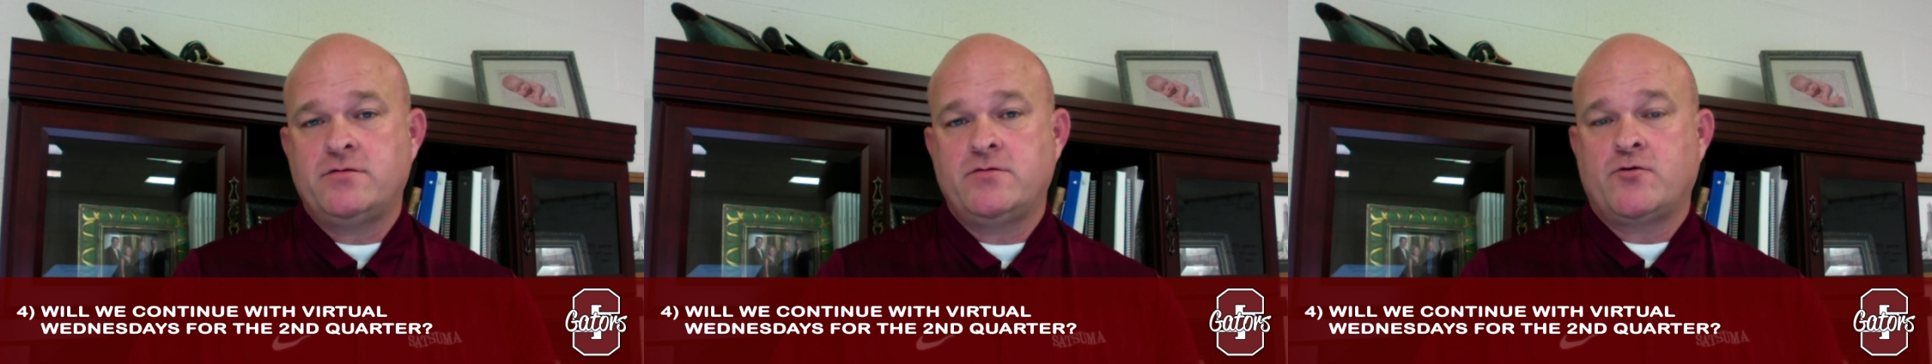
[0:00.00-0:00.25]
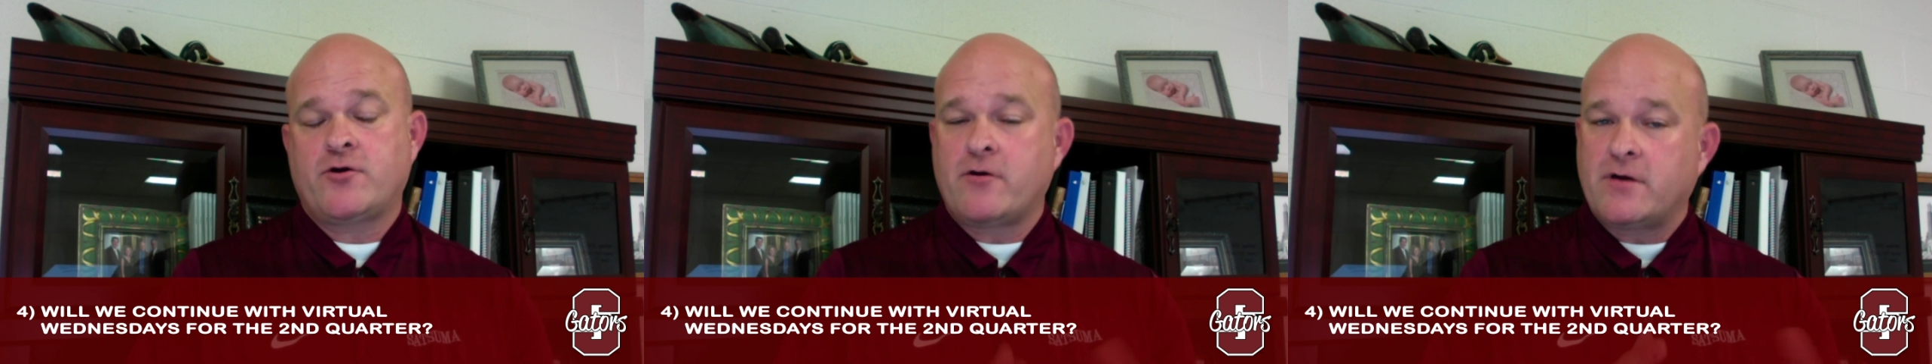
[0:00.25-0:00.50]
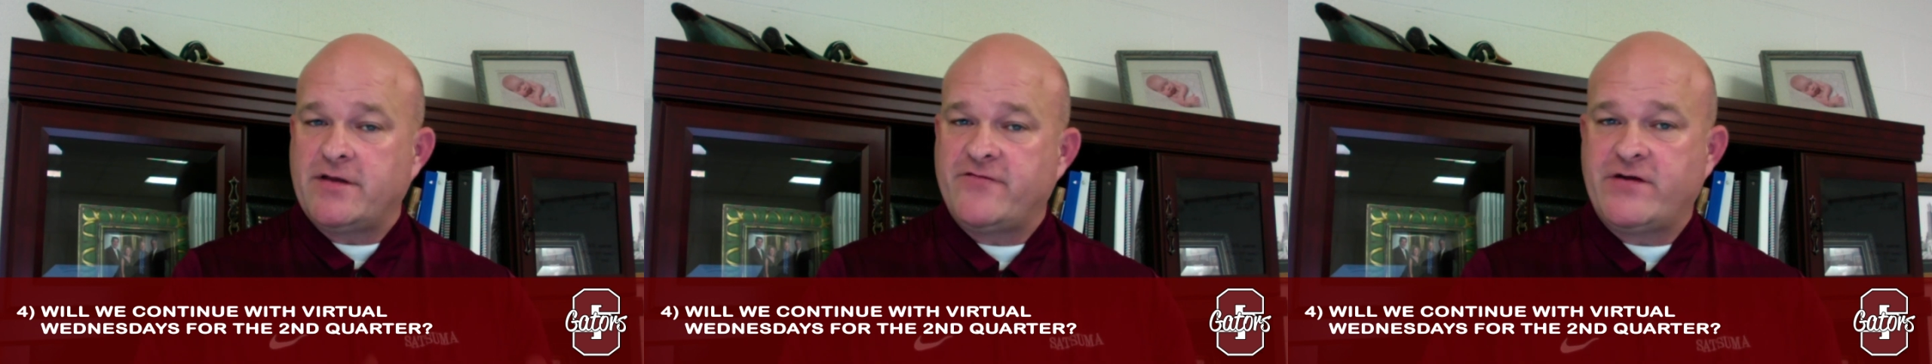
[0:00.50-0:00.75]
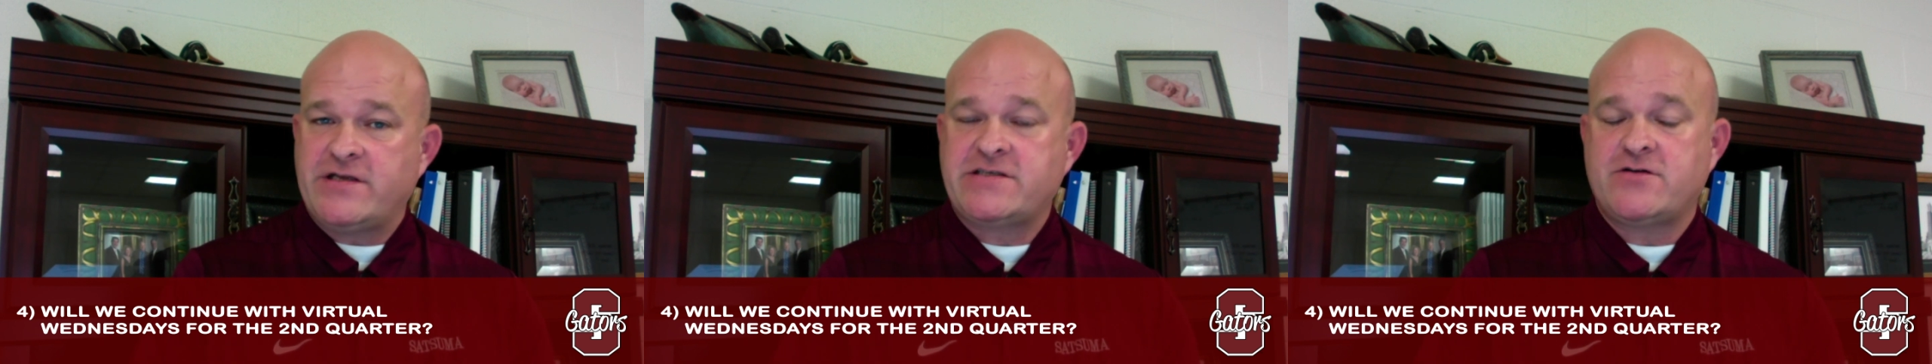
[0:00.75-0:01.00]
We're currently
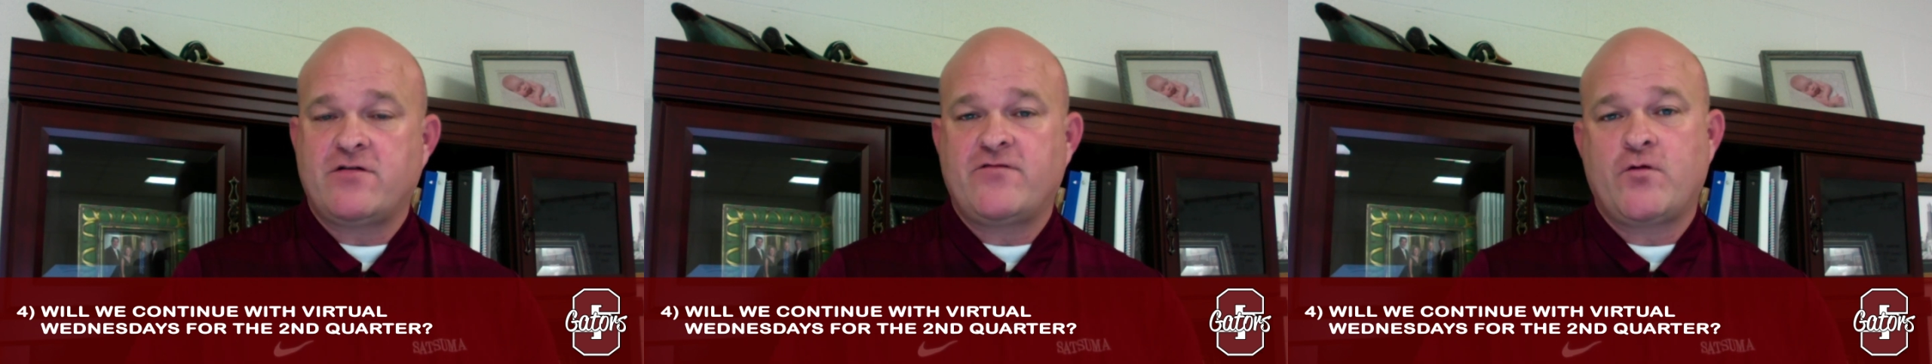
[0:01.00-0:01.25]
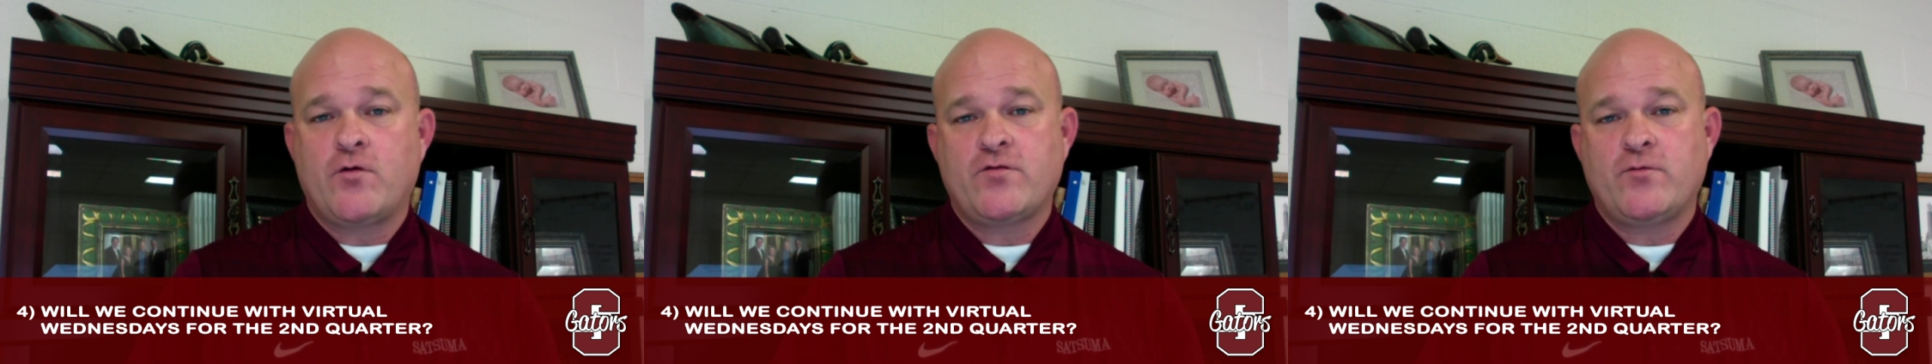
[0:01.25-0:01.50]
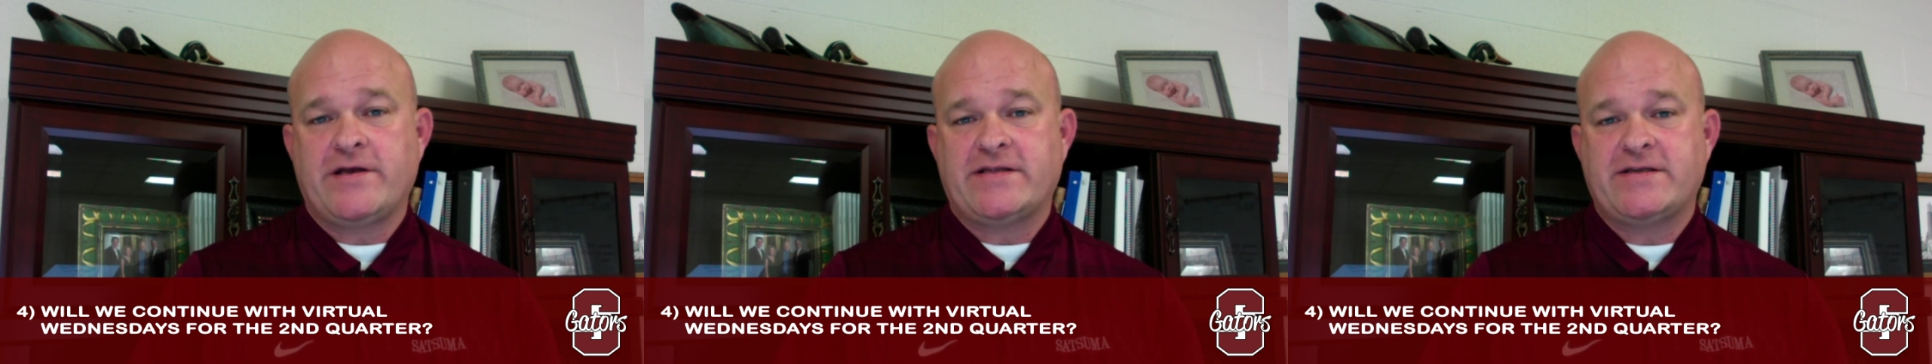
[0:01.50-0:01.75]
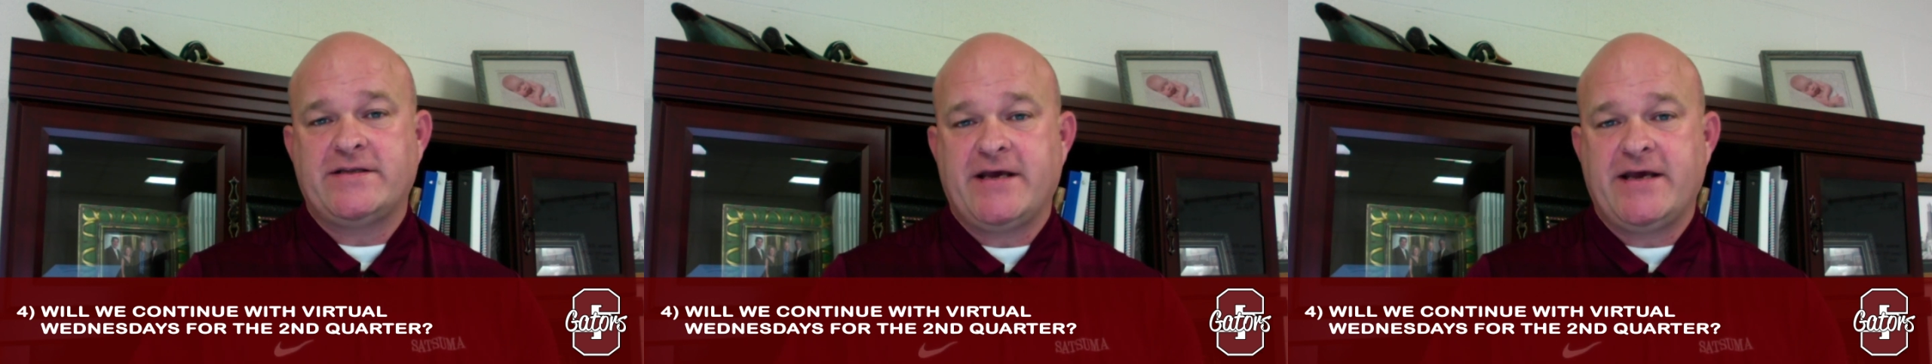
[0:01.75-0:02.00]
finishing our 4th week
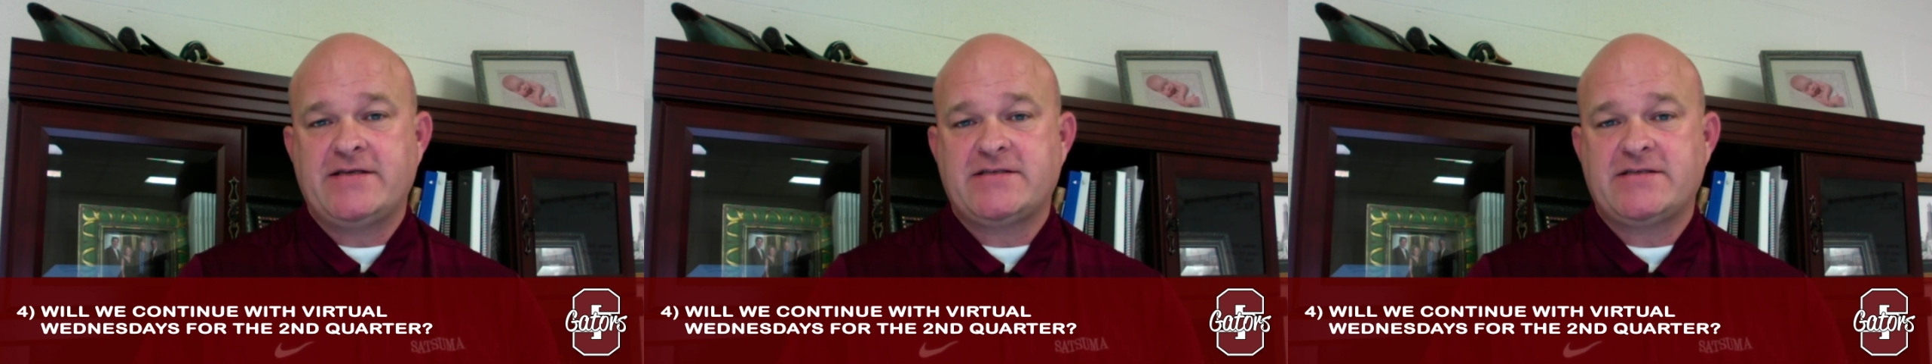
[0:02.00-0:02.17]
today,